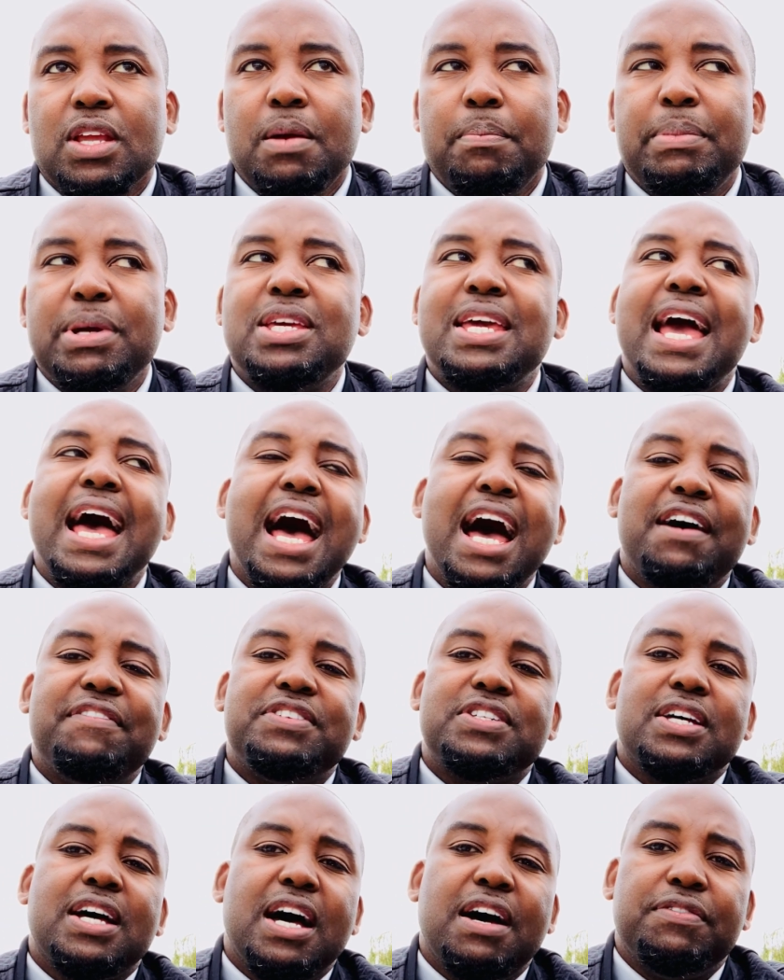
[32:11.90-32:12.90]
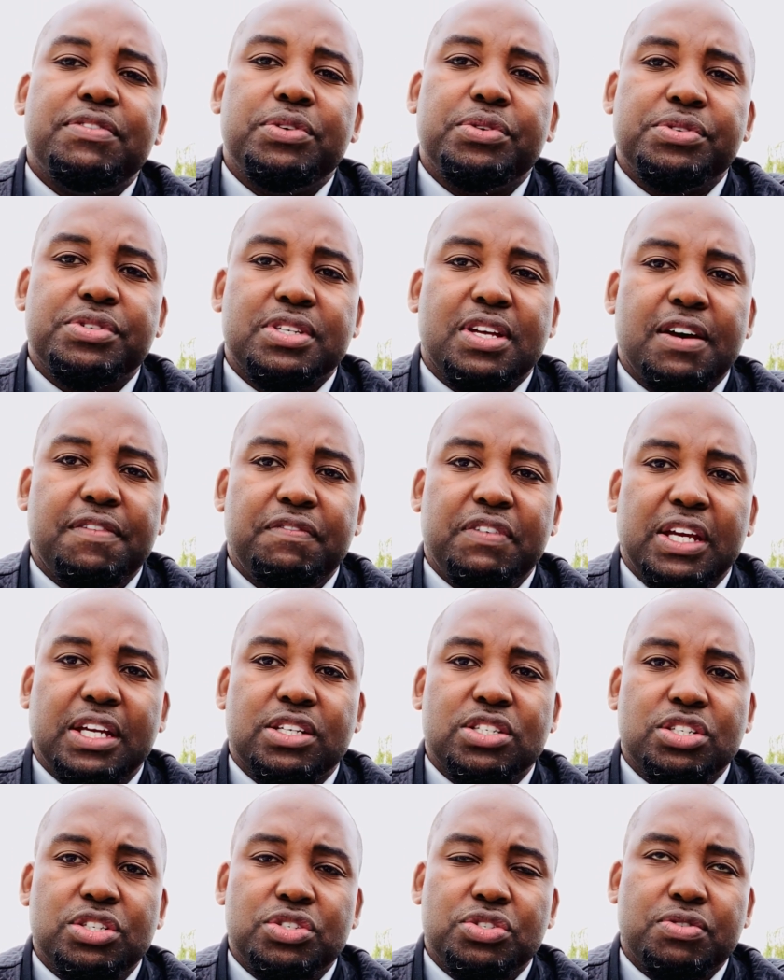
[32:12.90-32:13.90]
But you have to have those
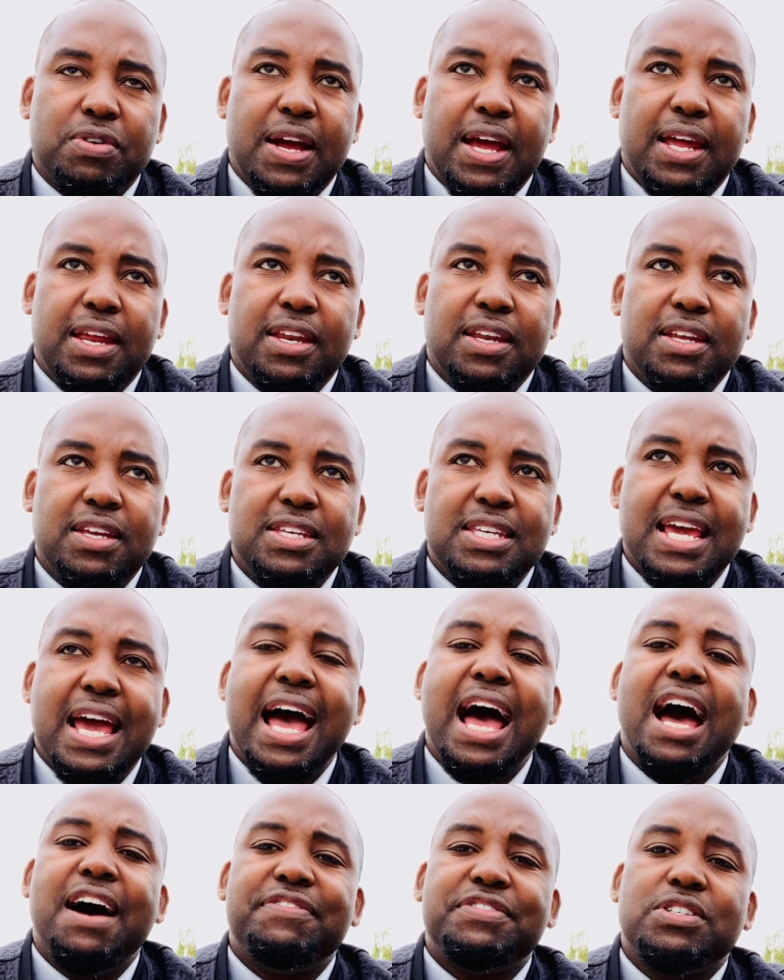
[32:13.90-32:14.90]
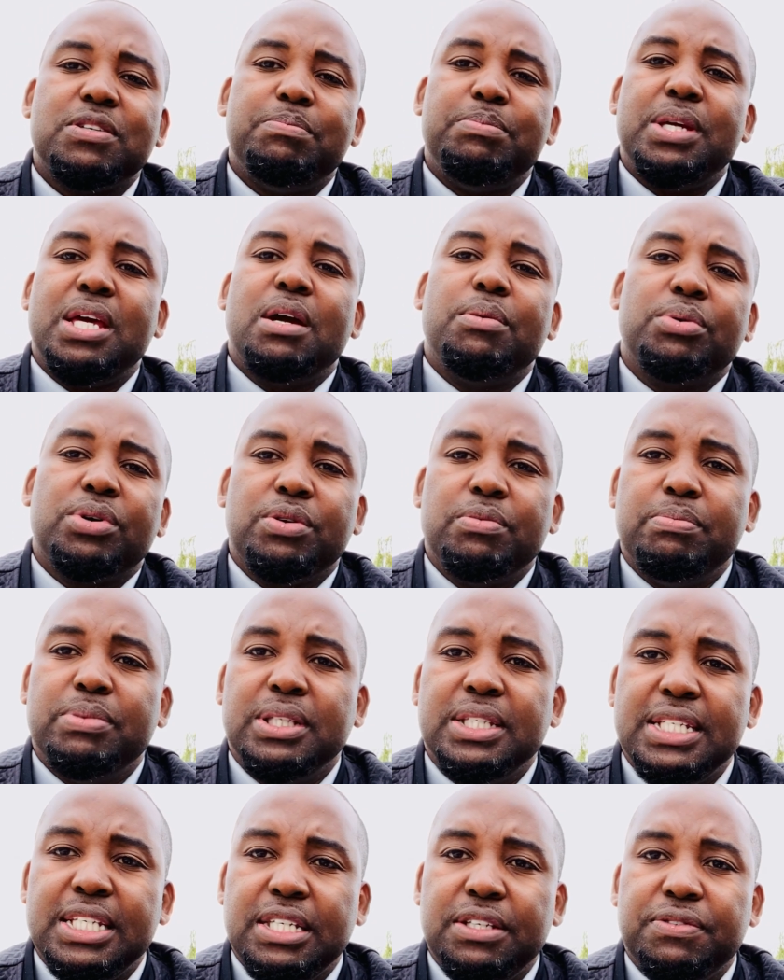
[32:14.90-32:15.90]
convictions, right? You have to be able to
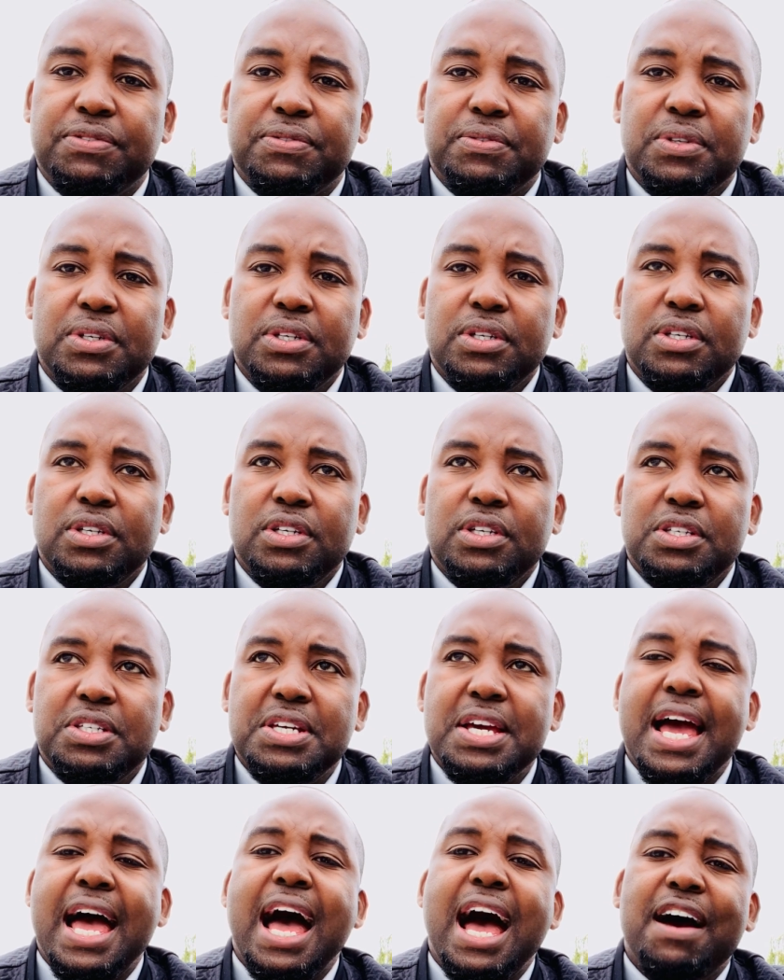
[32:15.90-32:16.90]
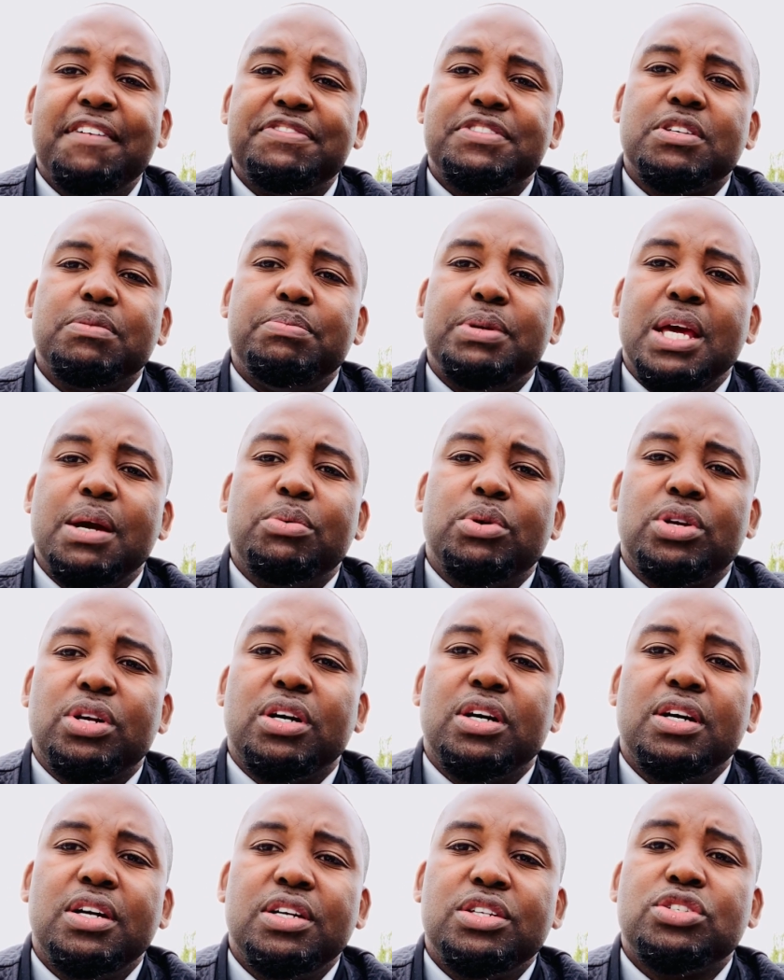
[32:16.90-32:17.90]
believe. You have to be able
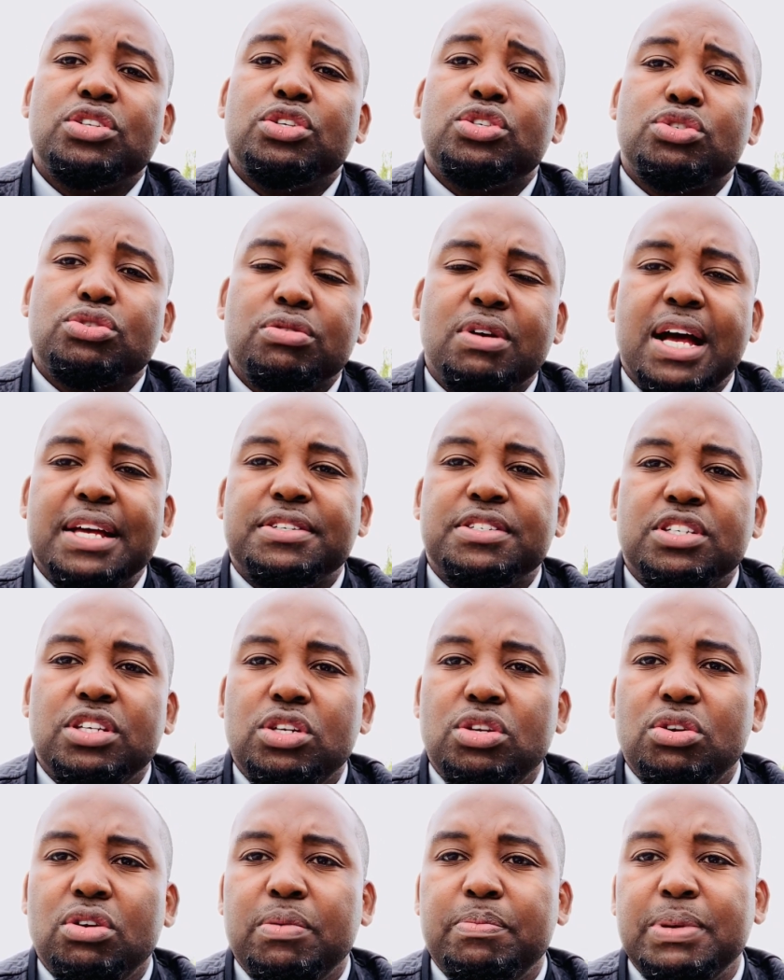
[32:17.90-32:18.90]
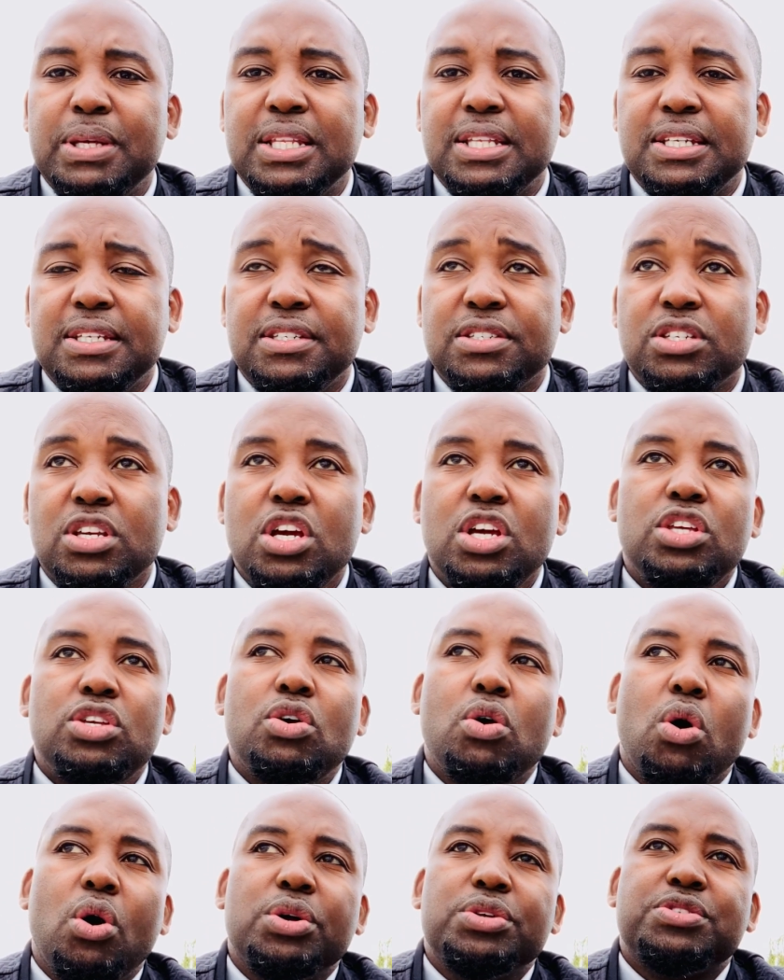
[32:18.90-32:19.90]
to trust in your abilities.
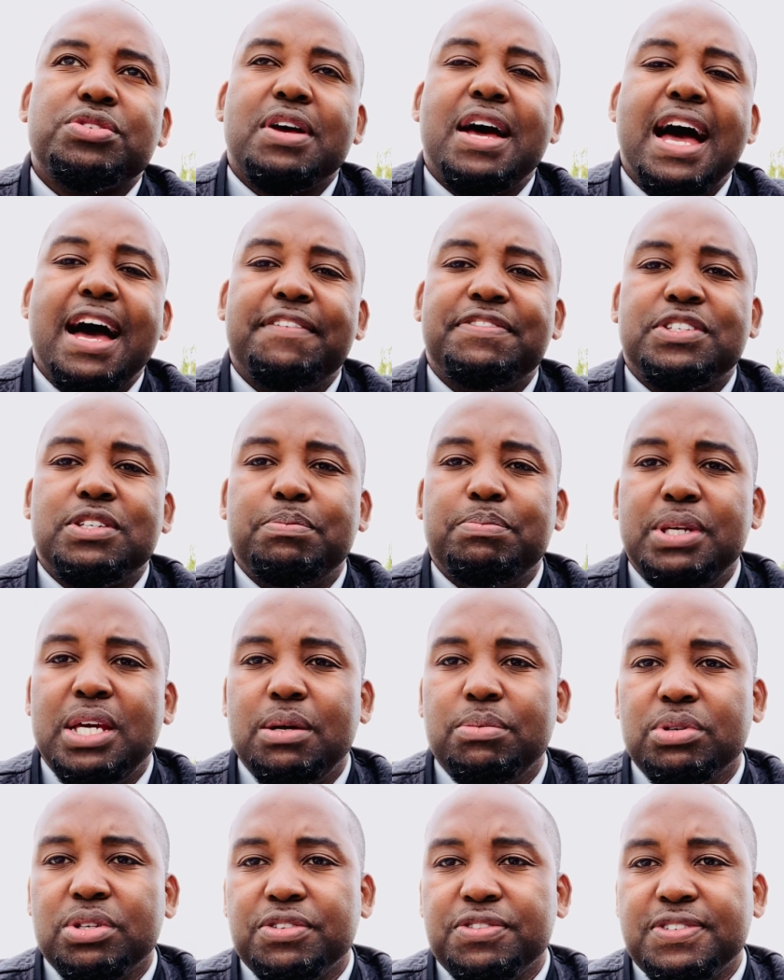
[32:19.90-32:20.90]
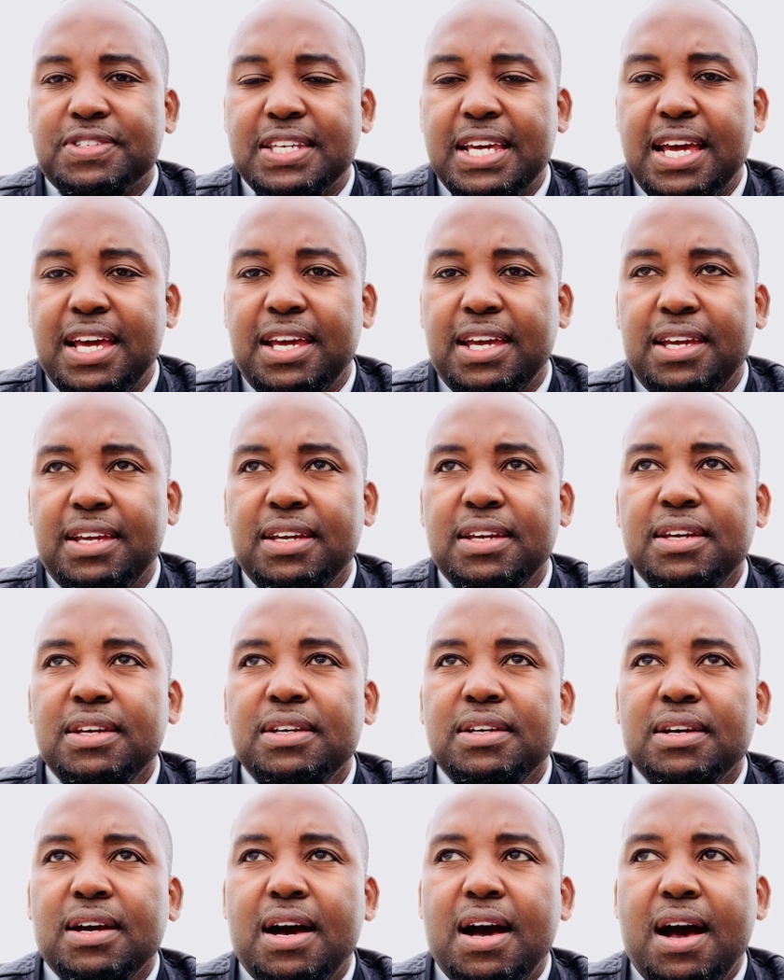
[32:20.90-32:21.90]
You also have to be able to say,
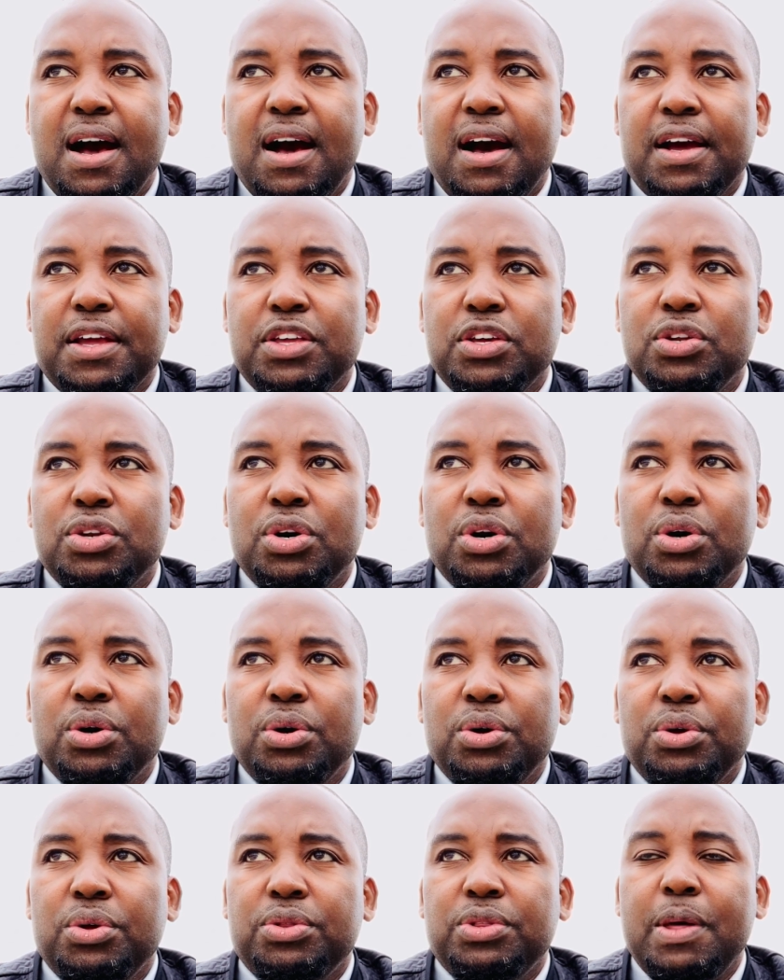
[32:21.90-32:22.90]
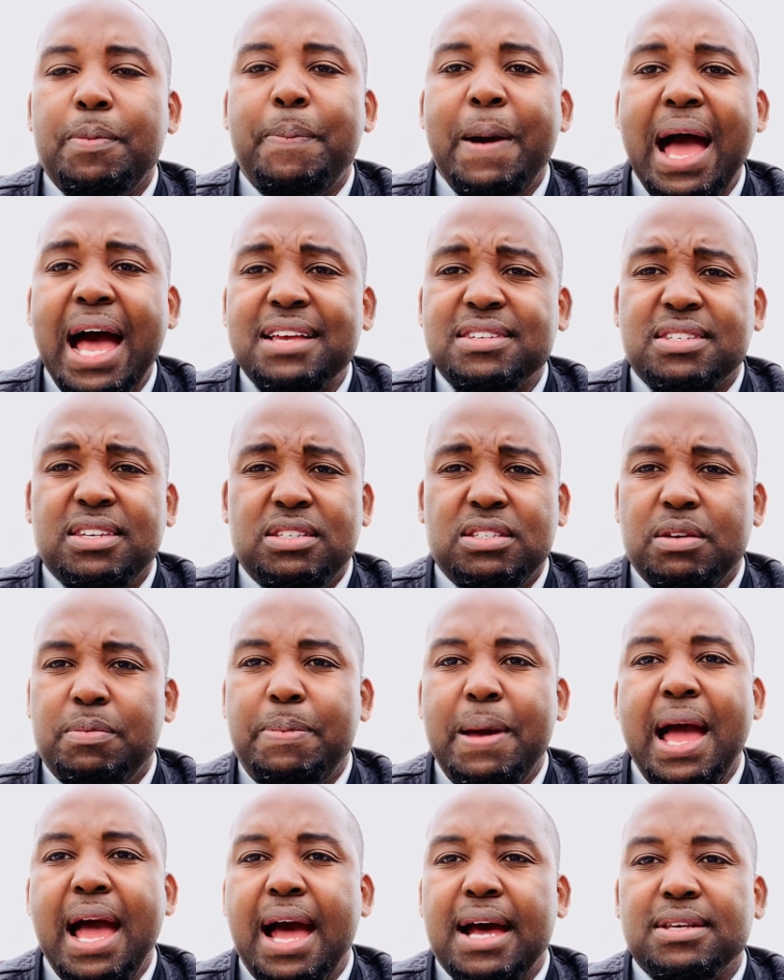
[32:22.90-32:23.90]
the past is a
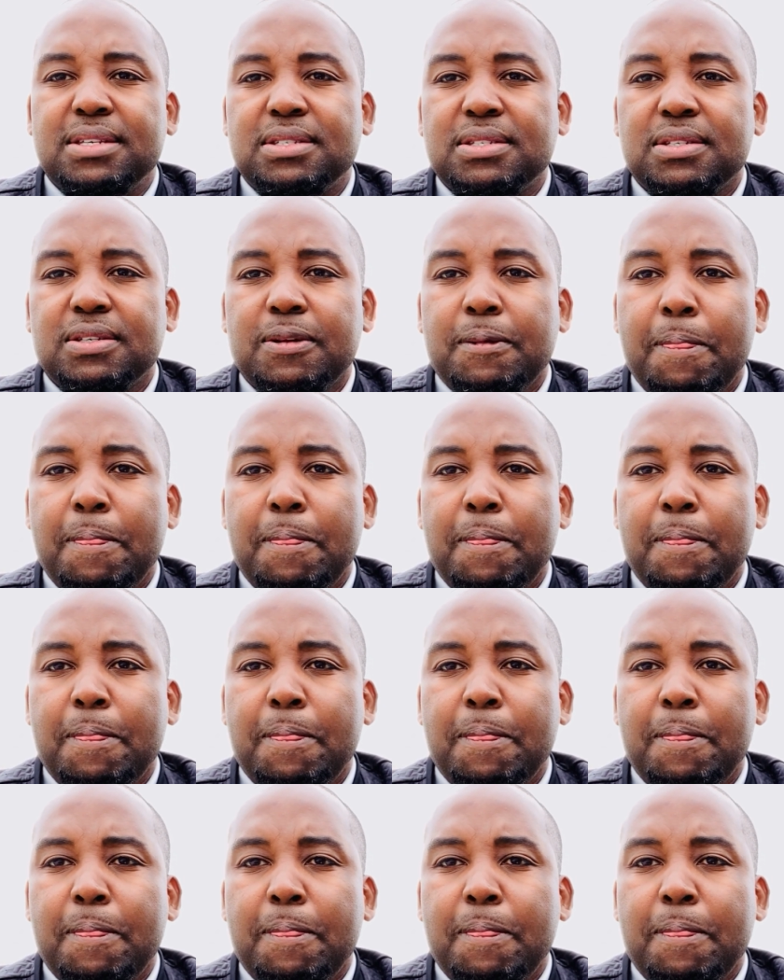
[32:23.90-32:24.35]
past.